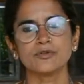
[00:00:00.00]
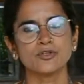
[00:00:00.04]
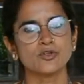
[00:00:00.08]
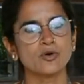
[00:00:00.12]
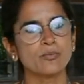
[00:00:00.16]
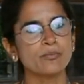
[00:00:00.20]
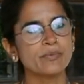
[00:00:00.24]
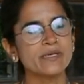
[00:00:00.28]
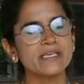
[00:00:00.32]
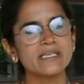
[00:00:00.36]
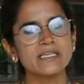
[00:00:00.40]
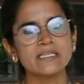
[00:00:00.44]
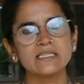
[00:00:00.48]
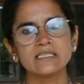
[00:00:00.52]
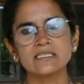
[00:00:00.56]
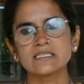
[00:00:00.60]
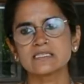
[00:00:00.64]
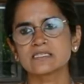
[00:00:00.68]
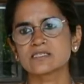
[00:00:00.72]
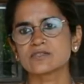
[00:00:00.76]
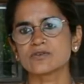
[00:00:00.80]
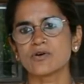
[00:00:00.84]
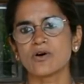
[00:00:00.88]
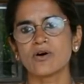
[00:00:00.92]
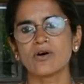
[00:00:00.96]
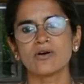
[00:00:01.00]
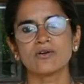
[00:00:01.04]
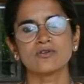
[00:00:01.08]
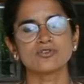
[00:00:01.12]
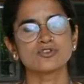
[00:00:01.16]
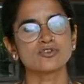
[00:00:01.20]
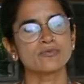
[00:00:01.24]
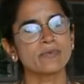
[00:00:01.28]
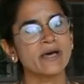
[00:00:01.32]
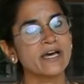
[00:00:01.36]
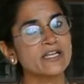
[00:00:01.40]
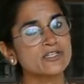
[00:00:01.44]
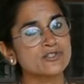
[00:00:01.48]
you know, beans or
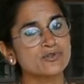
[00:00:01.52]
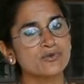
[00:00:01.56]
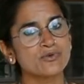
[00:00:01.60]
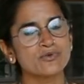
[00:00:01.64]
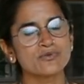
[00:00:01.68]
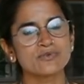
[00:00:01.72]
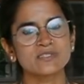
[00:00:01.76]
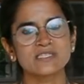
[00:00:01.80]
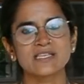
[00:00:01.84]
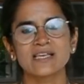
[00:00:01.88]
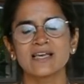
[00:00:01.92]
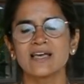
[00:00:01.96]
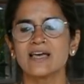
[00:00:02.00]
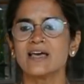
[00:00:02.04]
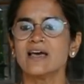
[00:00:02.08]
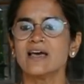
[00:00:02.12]
tomatoes,